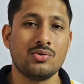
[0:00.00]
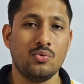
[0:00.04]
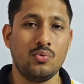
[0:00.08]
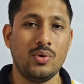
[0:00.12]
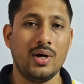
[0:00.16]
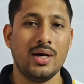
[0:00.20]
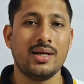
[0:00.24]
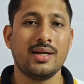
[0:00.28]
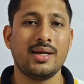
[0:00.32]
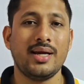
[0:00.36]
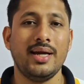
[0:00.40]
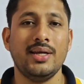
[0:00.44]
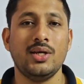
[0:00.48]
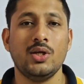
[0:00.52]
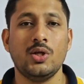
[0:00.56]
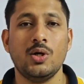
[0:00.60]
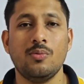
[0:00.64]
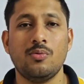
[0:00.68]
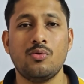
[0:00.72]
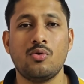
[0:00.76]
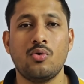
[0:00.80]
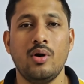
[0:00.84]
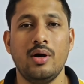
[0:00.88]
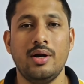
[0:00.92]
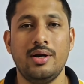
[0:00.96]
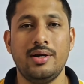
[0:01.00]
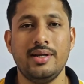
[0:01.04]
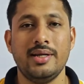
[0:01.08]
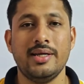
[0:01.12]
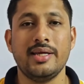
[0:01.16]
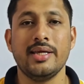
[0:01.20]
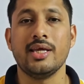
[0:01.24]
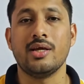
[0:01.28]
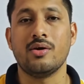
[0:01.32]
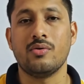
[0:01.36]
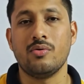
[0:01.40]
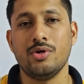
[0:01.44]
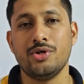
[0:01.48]
one kind of
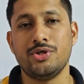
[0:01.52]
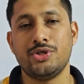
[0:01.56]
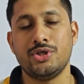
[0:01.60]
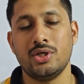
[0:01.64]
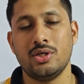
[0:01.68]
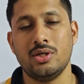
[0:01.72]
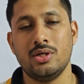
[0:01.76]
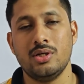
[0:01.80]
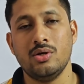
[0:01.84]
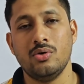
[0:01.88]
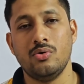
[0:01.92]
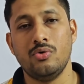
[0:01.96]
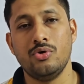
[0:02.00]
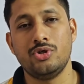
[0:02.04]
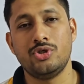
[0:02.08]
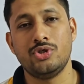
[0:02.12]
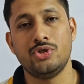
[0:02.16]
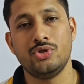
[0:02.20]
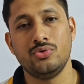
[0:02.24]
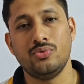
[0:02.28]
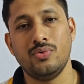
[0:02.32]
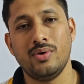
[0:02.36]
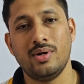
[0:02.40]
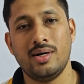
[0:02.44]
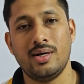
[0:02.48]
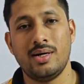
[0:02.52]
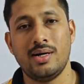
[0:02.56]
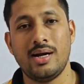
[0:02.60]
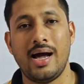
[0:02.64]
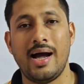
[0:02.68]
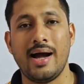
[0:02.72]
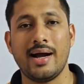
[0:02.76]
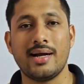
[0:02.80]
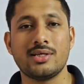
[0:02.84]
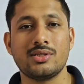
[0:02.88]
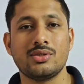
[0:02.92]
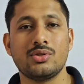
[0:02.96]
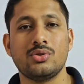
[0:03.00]
quadratic equation which you are
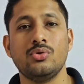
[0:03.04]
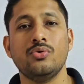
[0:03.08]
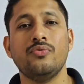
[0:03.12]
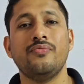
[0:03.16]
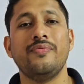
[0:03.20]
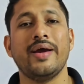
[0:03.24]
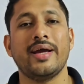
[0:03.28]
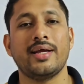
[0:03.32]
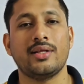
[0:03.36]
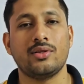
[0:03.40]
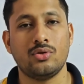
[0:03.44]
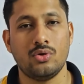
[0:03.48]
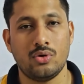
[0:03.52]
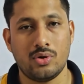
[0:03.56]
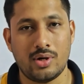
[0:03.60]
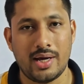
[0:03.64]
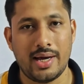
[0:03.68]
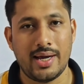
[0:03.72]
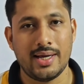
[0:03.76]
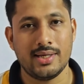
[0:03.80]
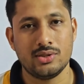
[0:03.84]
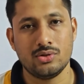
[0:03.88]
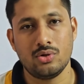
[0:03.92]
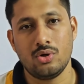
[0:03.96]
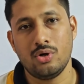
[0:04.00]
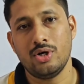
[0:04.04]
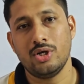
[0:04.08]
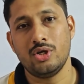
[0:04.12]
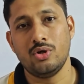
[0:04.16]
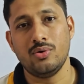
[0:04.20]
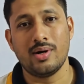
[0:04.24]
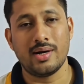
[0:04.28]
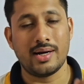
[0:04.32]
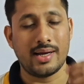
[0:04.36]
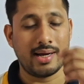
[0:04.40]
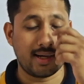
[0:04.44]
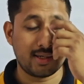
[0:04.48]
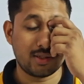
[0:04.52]
asked to factorize, or
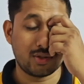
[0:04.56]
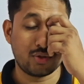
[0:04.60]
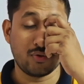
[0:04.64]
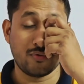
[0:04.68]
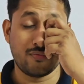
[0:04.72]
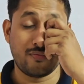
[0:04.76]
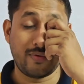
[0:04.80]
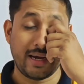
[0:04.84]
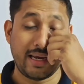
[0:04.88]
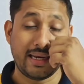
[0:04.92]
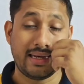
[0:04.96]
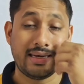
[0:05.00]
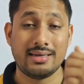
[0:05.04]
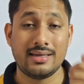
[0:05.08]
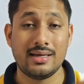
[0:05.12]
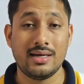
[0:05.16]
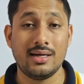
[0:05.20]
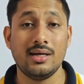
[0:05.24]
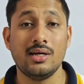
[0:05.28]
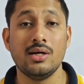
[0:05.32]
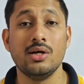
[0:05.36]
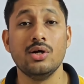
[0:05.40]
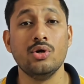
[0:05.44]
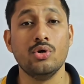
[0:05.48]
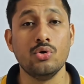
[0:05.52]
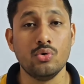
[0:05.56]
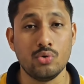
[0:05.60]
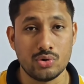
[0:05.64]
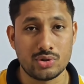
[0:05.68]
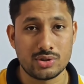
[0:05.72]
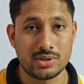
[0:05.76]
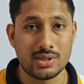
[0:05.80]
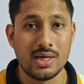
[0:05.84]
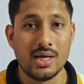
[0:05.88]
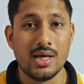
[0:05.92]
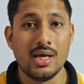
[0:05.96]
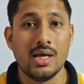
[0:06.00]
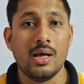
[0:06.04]
you are asked to find the roots,